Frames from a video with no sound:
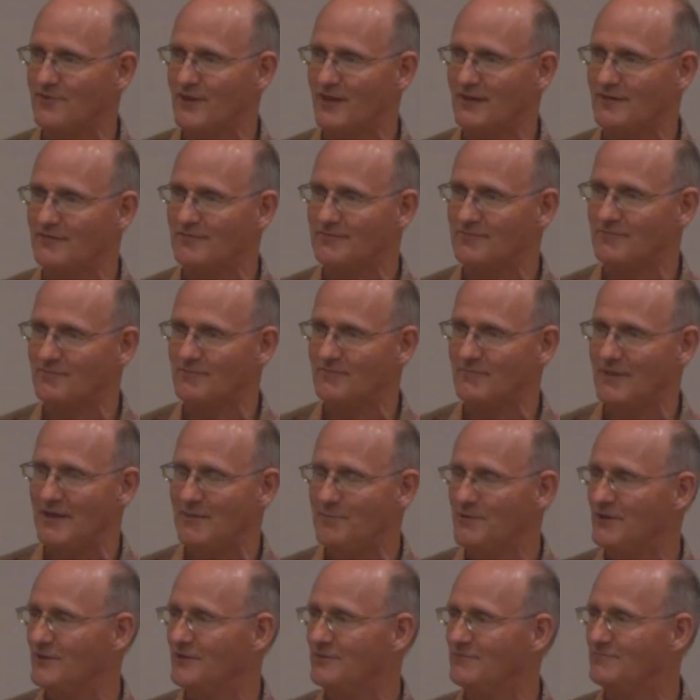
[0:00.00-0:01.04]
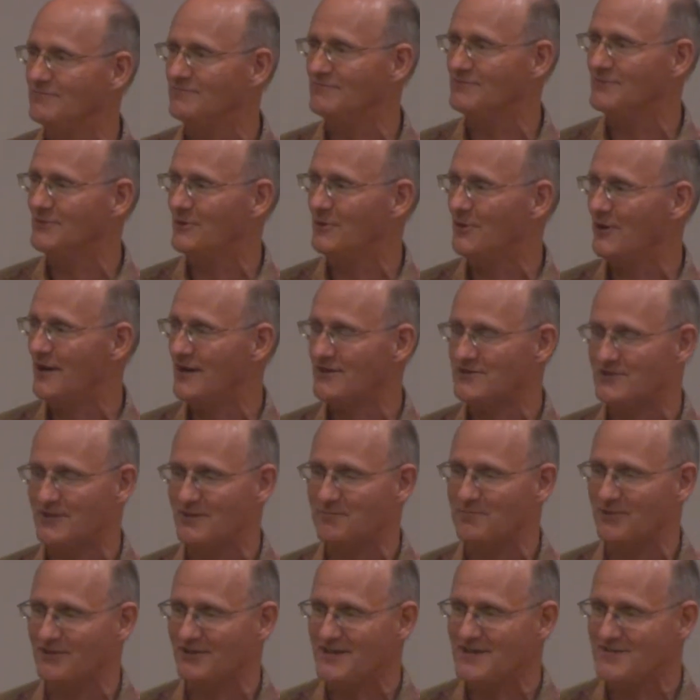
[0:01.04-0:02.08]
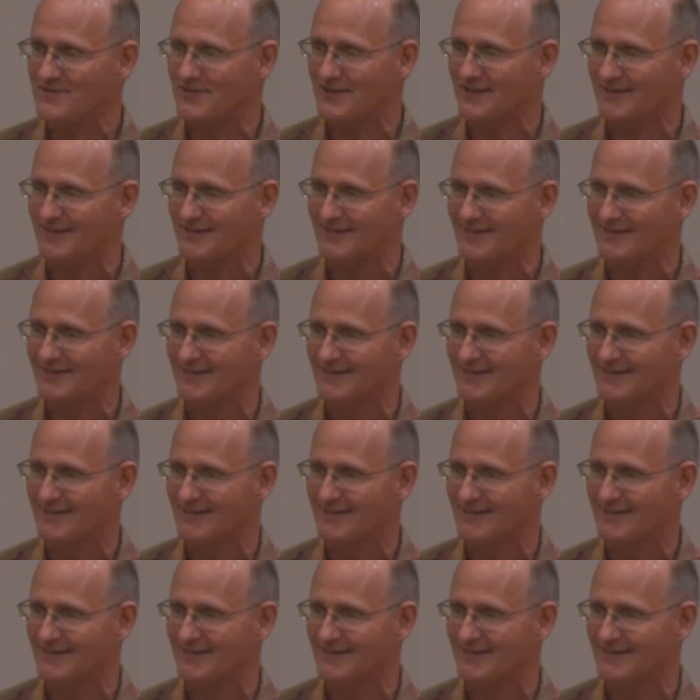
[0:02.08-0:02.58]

then maybe you don't actually believe it.